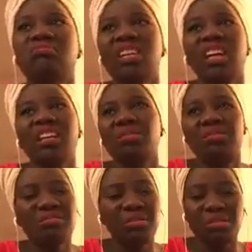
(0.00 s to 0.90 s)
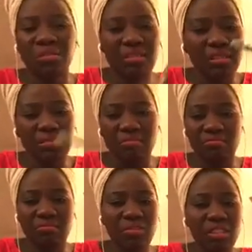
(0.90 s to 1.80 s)
kind of not
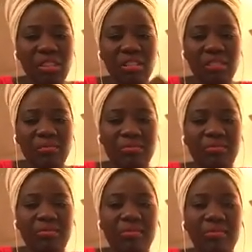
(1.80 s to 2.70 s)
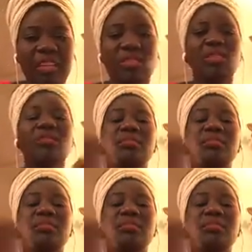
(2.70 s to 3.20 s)
really. So